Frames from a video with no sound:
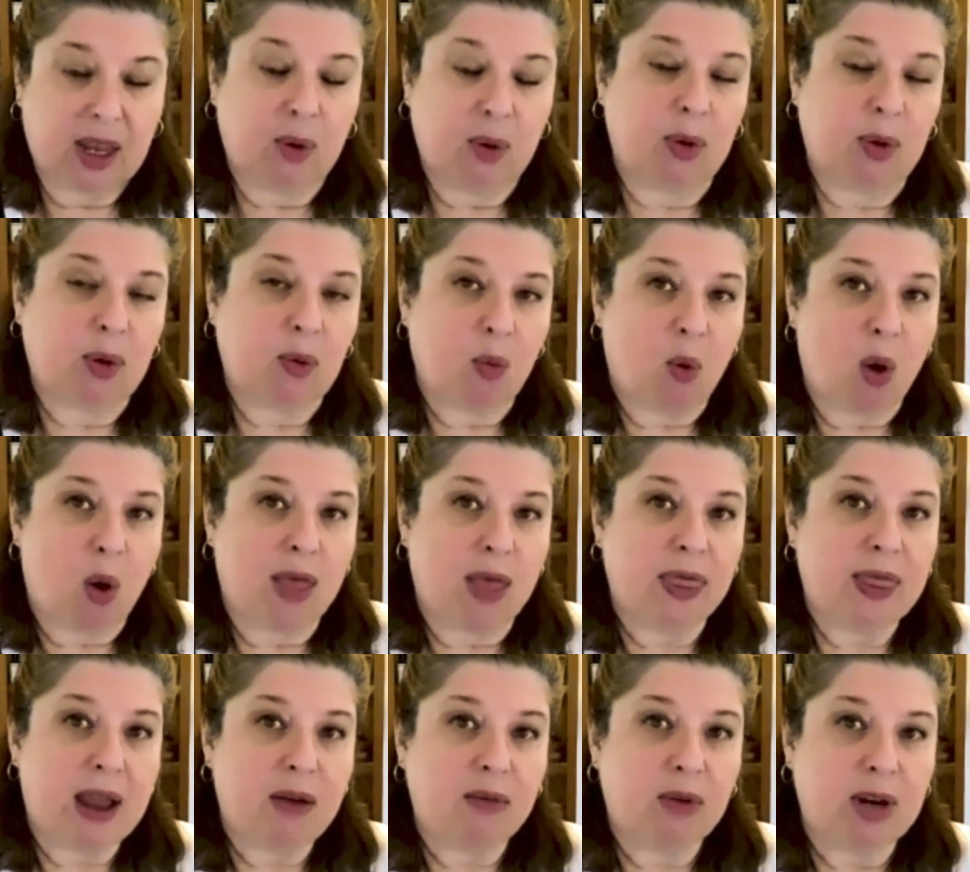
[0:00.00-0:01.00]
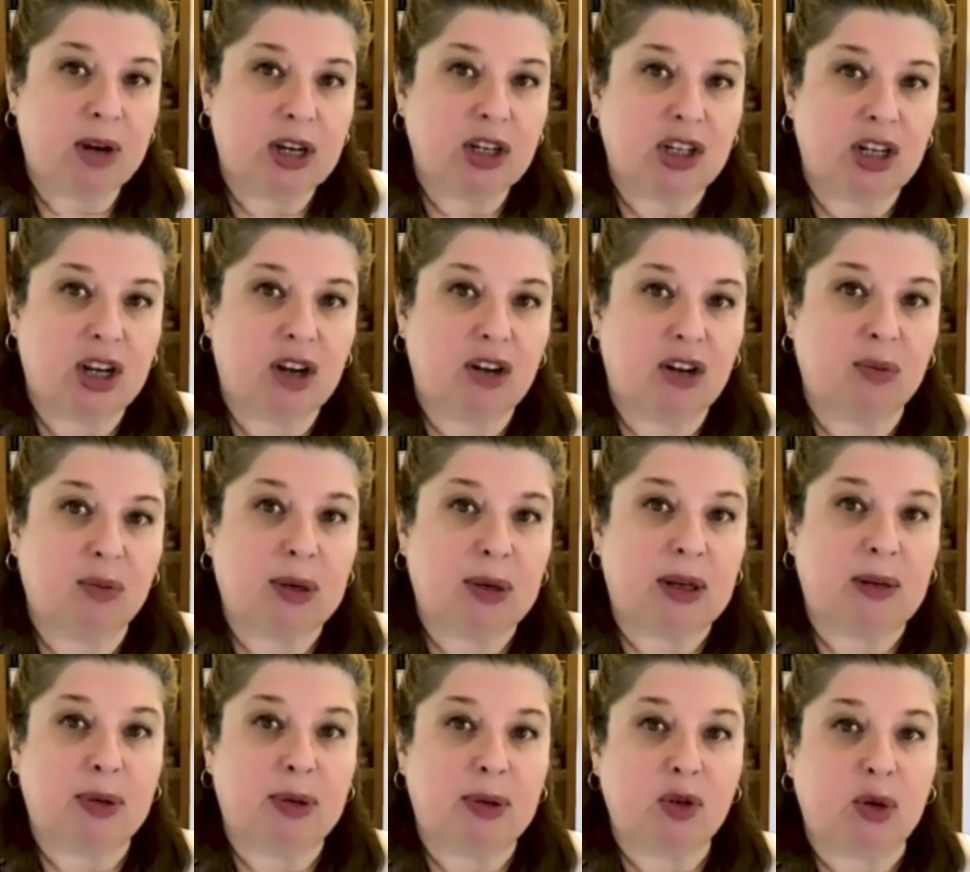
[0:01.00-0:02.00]
We want that ratio to
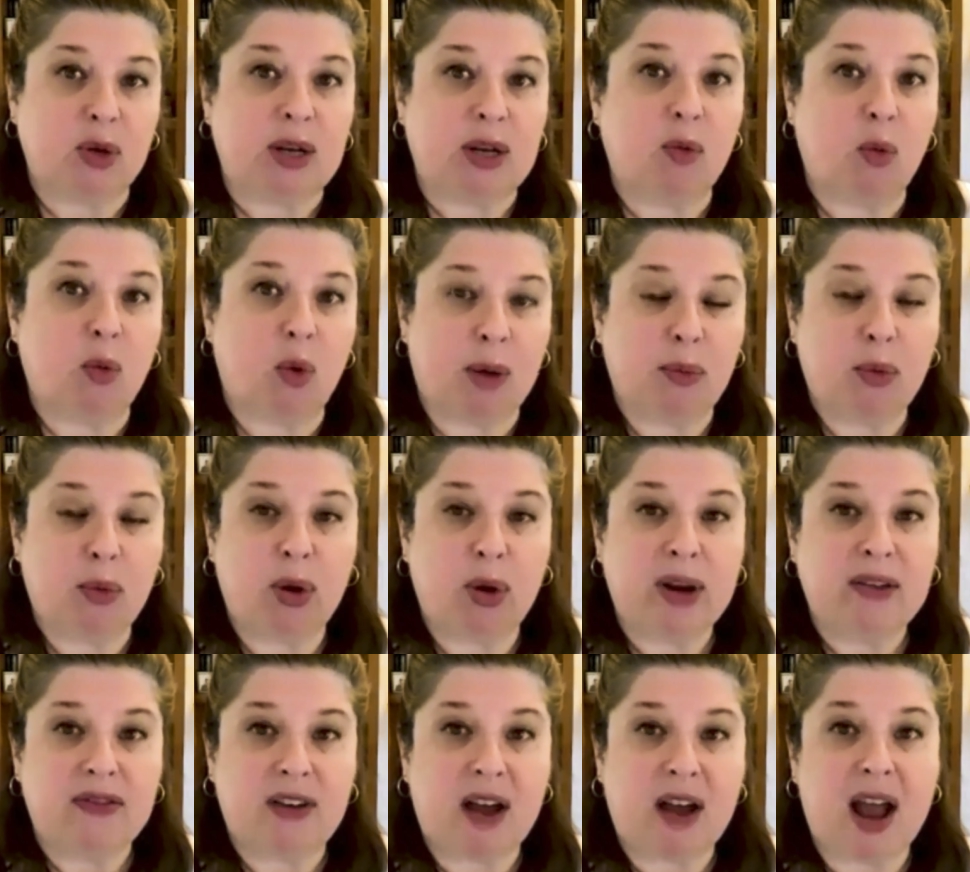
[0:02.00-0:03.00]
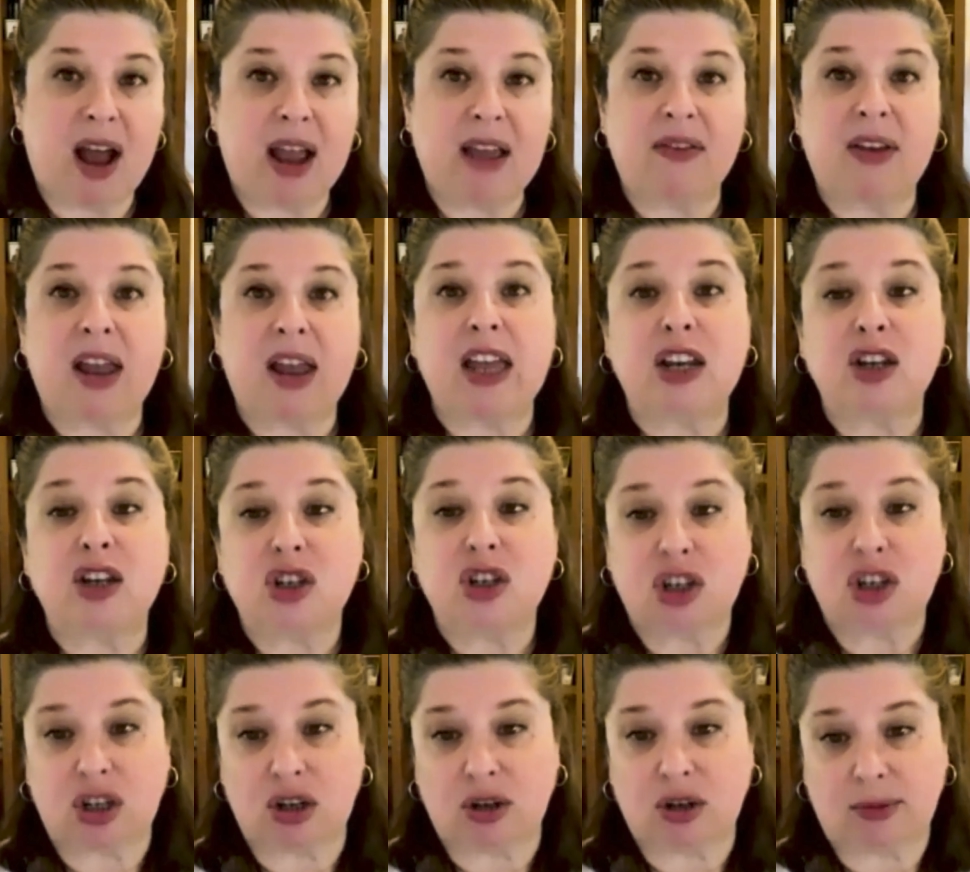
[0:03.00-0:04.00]
be between 1.5 and
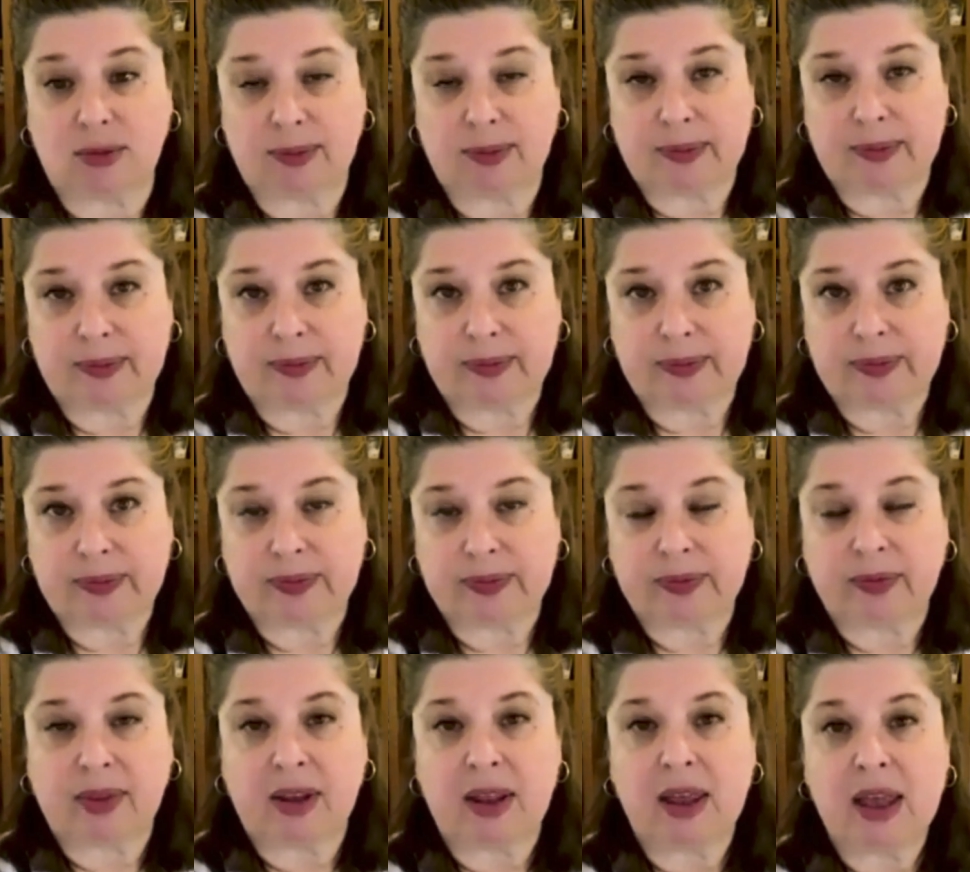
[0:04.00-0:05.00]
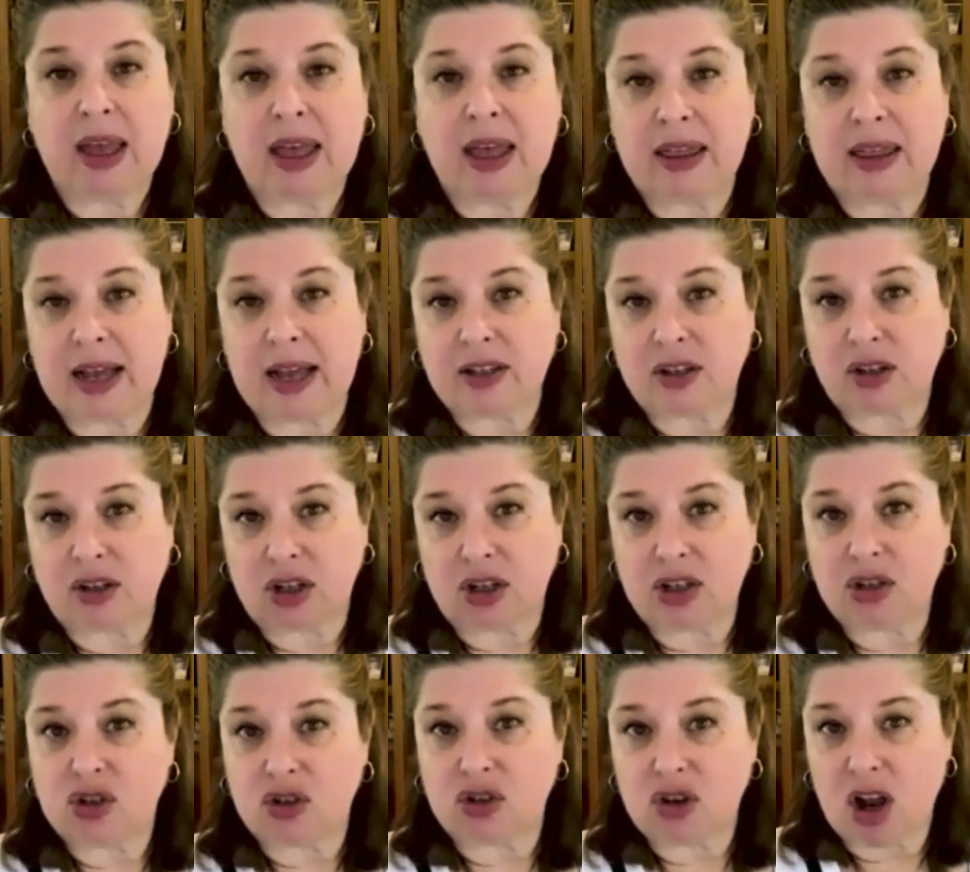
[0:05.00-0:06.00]
2. That's a
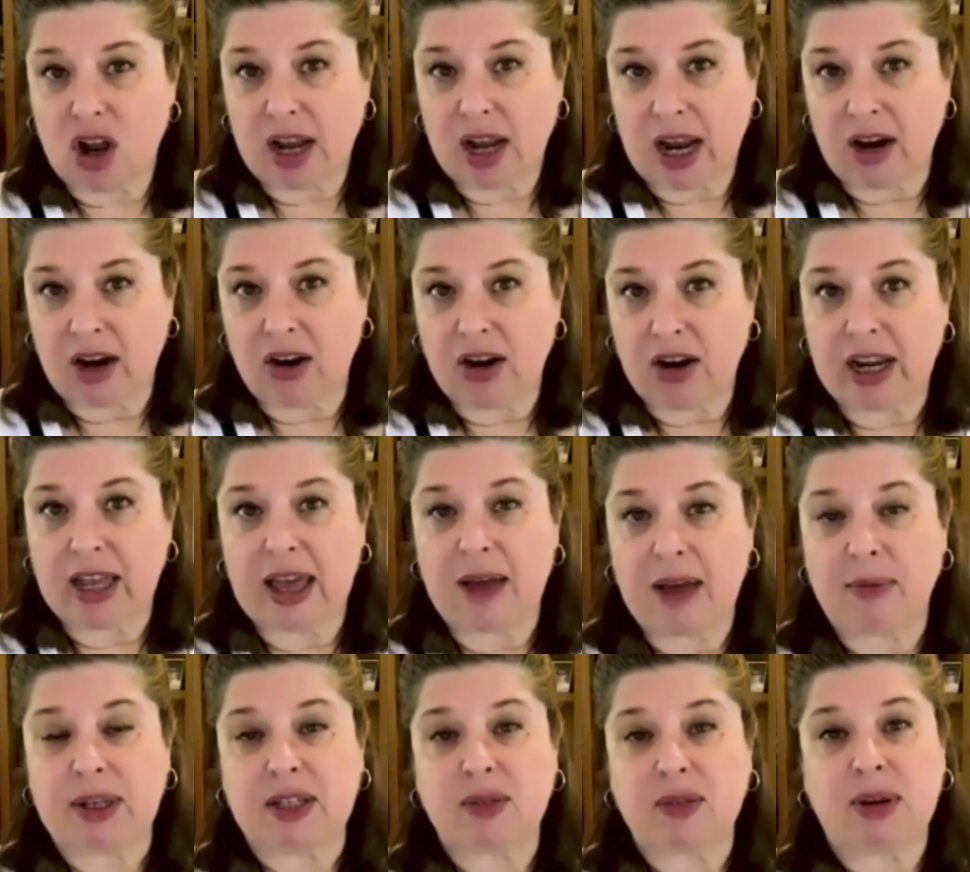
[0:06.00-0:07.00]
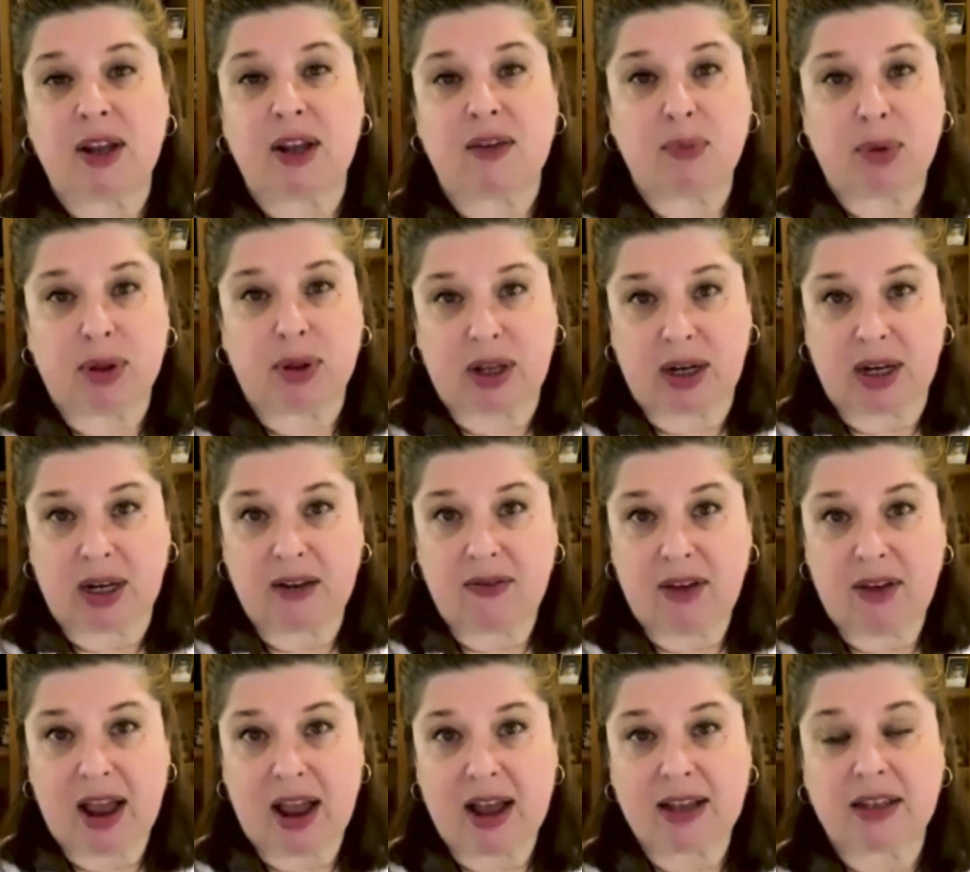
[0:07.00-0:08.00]
good strong area. That means we have plenty of
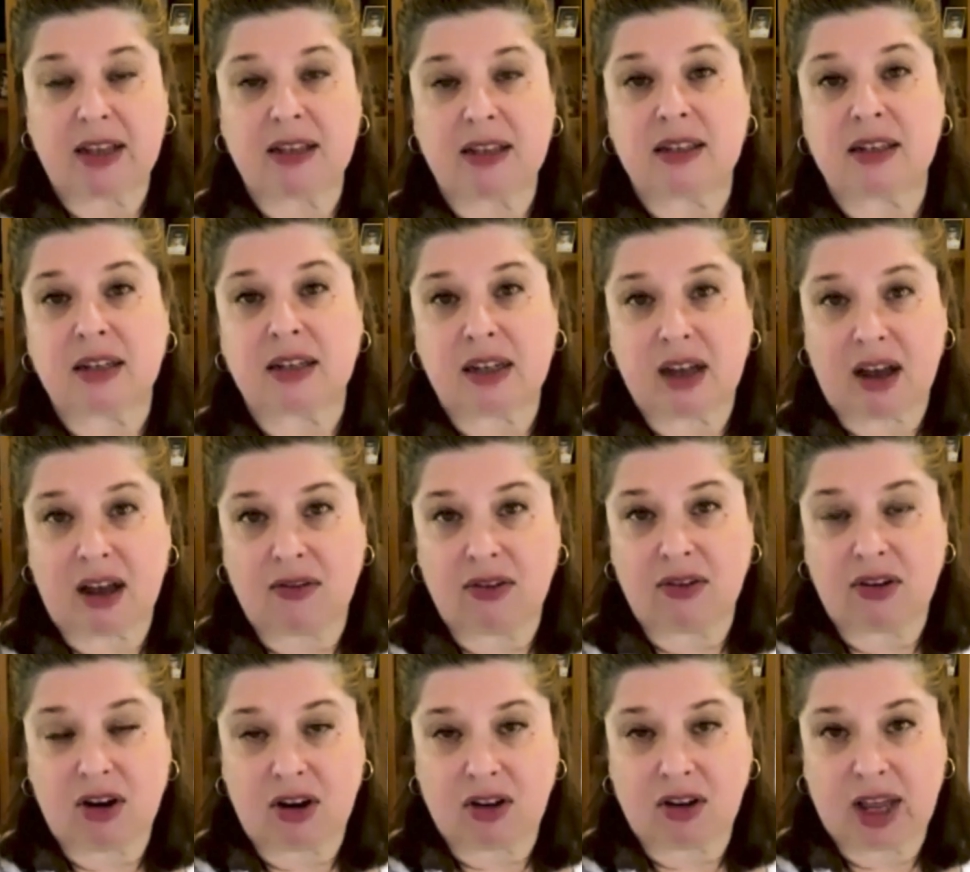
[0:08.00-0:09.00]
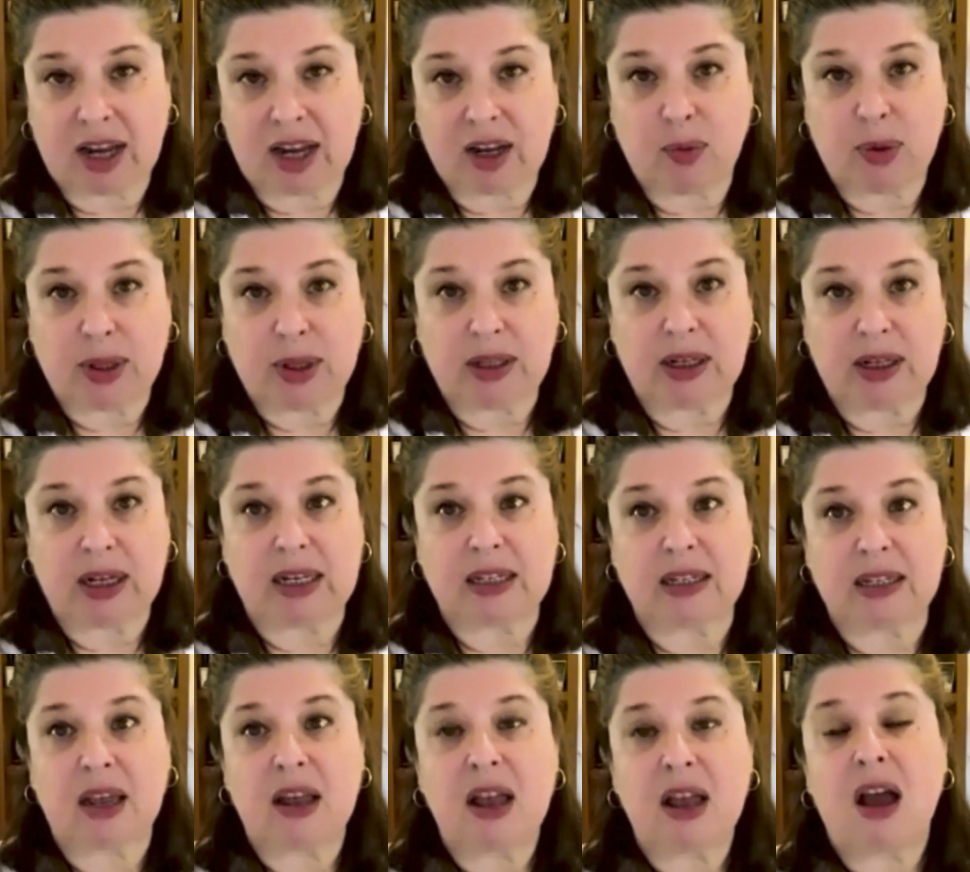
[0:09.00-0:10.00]
assets to cover our
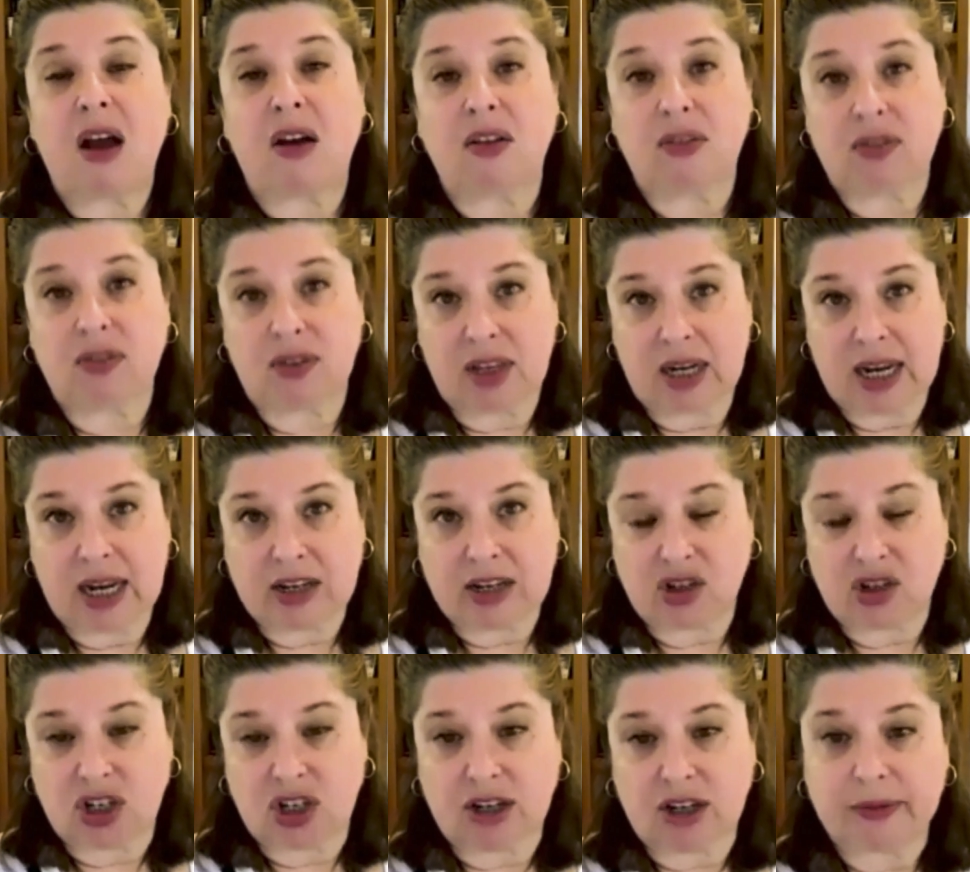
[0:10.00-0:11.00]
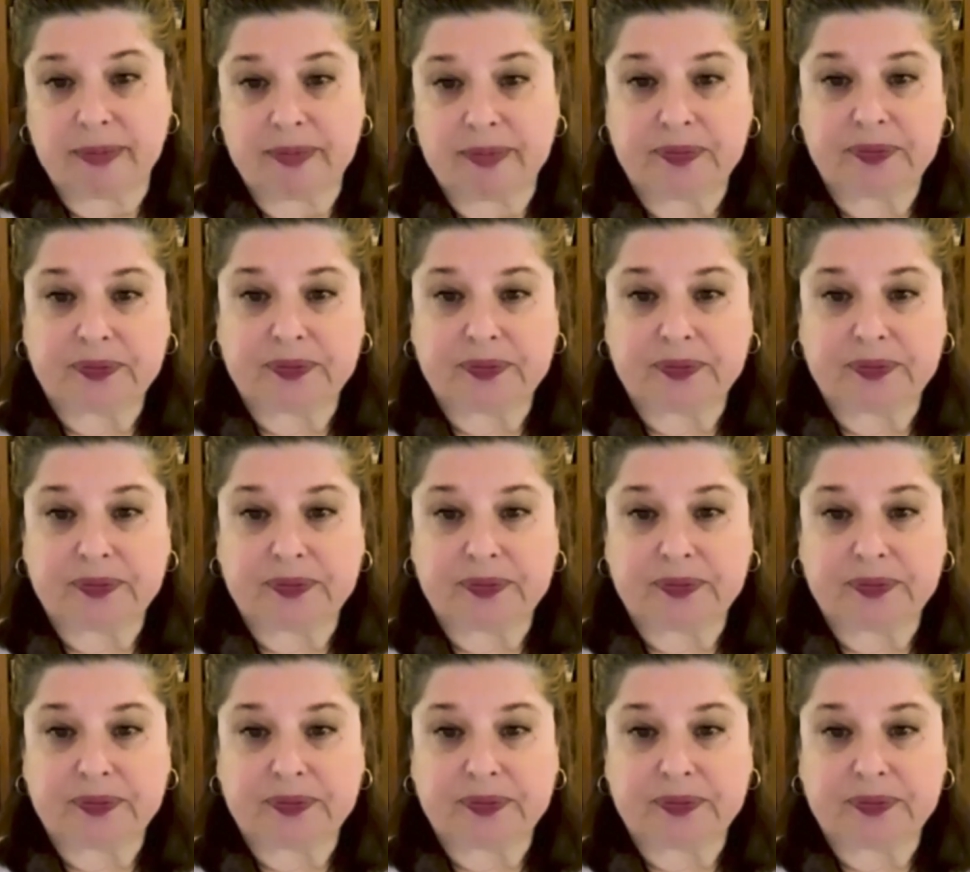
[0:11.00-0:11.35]
liabilities over the next year.